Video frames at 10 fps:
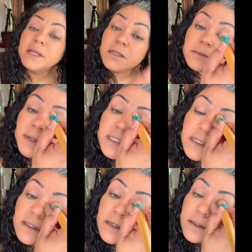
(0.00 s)
I just
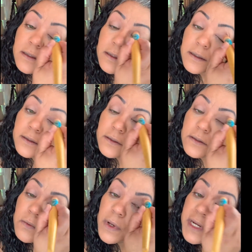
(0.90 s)
basically, you
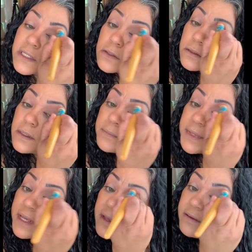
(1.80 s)
know, want it to be
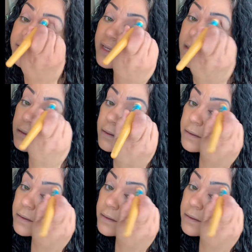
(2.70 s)
even.